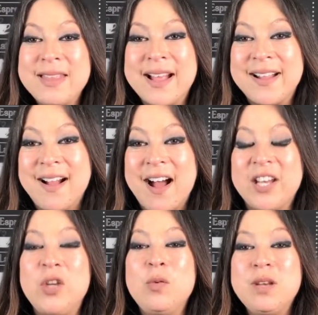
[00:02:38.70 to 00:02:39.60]
that
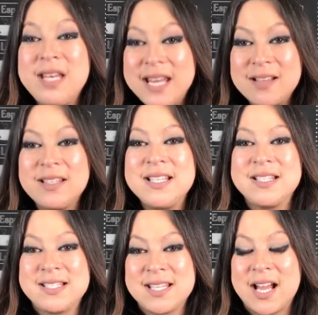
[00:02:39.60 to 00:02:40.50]
God uniquely
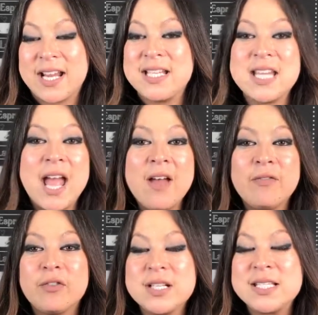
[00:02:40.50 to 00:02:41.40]
designed
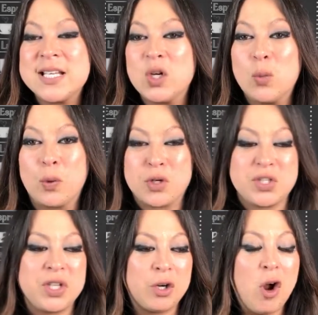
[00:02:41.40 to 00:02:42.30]
every single
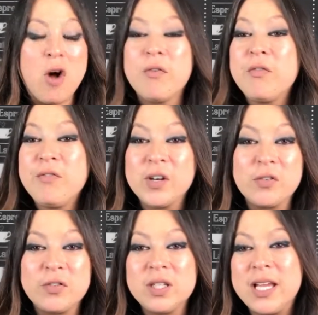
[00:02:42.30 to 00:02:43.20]
person, they're all
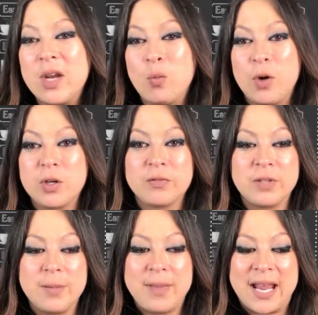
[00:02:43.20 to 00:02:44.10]
fearfully and
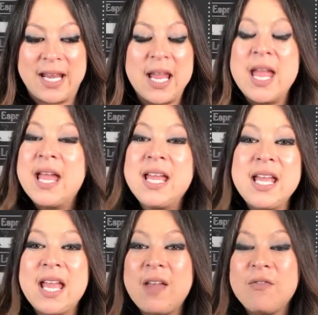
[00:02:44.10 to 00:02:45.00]
wonderfully made, He
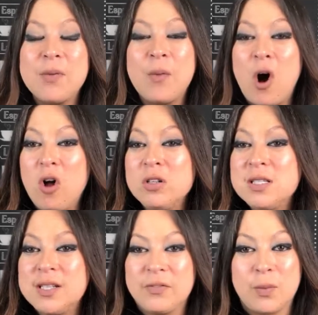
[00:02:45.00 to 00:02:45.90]
gave them all
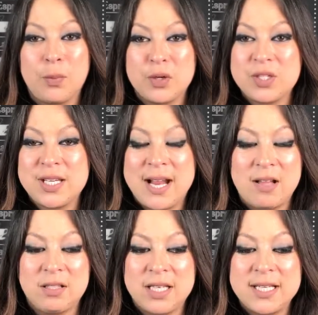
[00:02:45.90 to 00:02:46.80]
different
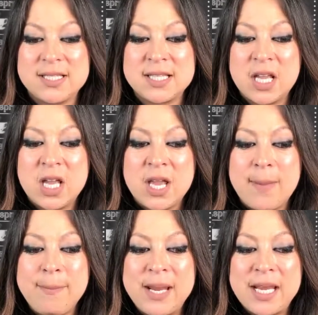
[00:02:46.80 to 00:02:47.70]
personalities,
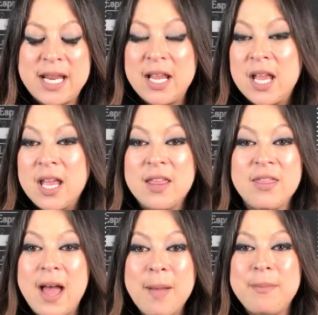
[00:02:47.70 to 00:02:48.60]
meaning
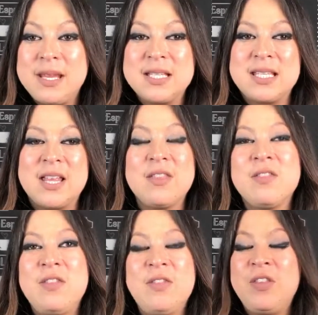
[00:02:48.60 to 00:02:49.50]
that means that
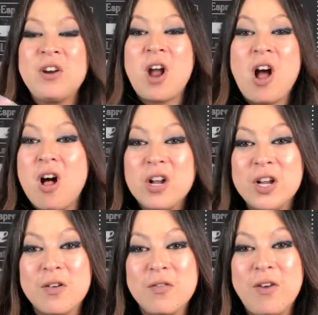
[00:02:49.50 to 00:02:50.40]
they're not all
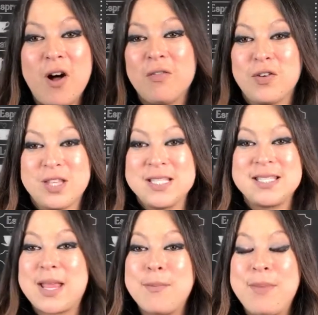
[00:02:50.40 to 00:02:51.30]
going to fall for the
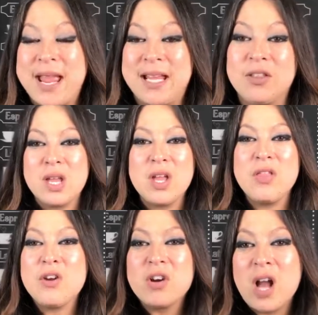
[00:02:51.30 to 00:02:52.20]
same bait. They're,
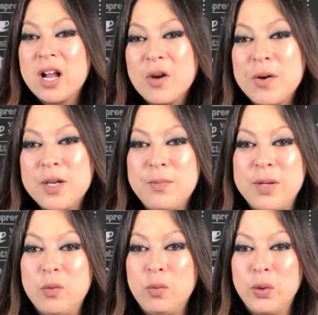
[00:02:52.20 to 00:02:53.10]
they're not going to
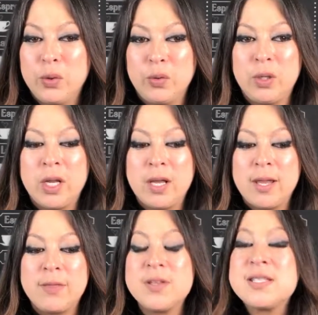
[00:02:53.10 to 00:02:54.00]
be wooed
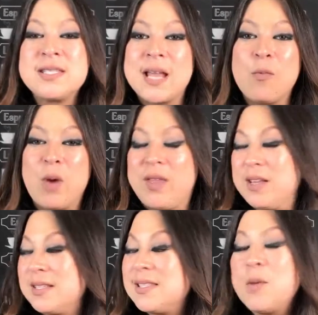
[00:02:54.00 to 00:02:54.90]
the same way
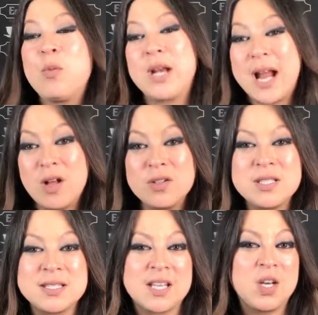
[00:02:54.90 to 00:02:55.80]
that someone
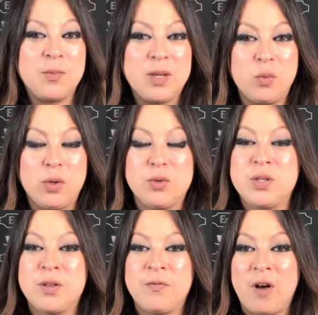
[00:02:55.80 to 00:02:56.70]
else is going to be wooed
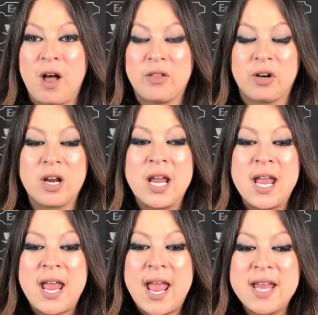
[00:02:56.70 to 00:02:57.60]
to the Father.
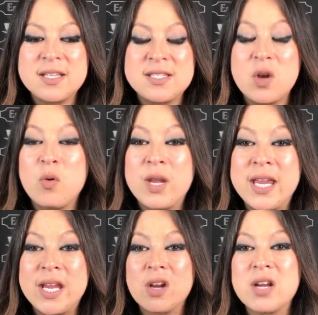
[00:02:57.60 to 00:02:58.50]
And so,
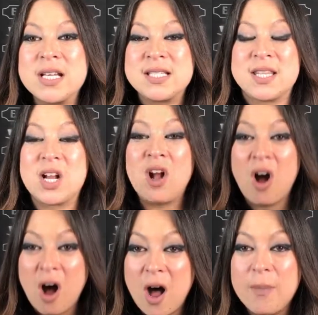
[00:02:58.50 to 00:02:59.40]
here is the
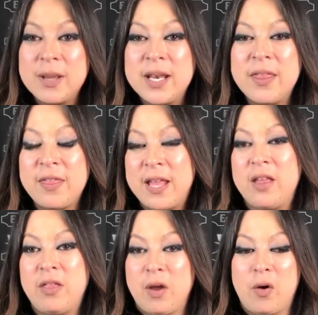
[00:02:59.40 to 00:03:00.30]
common
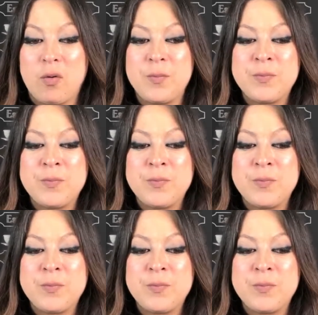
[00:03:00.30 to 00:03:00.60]
thing, though